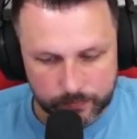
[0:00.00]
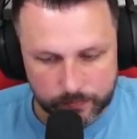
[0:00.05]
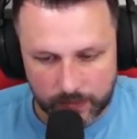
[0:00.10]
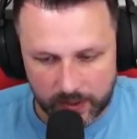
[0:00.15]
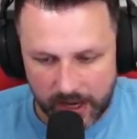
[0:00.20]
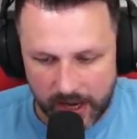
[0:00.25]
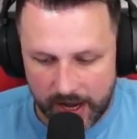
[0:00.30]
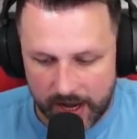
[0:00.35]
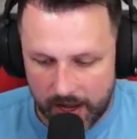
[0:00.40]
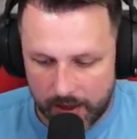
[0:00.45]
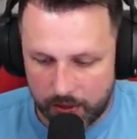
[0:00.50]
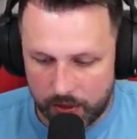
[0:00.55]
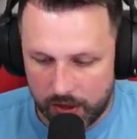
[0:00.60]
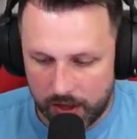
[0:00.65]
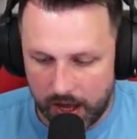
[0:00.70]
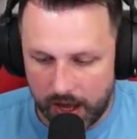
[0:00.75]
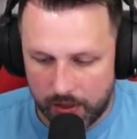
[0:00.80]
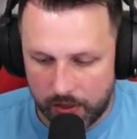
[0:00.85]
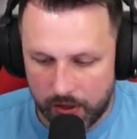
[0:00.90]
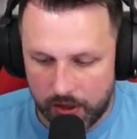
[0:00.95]
And
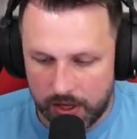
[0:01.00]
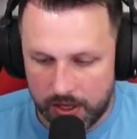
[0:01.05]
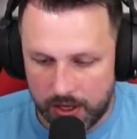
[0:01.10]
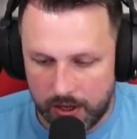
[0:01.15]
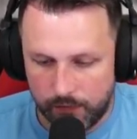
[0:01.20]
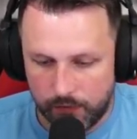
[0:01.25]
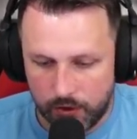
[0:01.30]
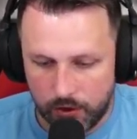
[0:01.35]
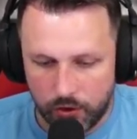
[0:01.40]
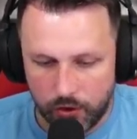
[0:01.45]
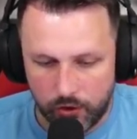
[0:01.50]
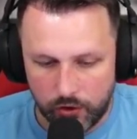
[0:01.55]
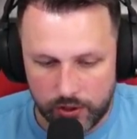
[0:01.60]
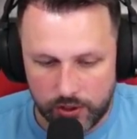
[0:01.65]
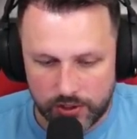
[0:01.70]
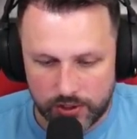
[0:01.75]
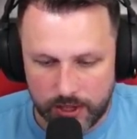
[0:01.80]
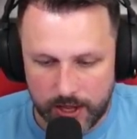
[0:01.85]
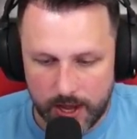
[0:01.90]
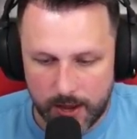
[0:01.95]
I think if you
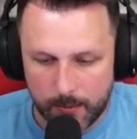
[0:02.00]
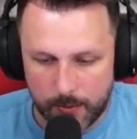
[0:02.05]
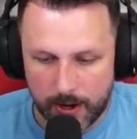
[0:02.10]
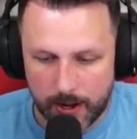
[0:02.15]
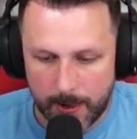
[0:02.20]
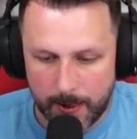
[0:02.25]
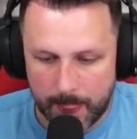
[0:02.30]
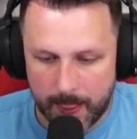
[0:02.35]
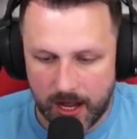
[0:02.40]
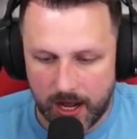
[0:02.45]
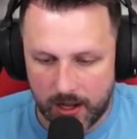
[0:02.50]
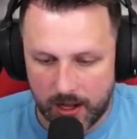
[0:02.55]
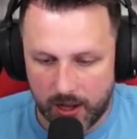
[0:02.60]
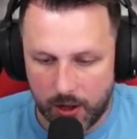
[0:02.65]
notice there, when I'll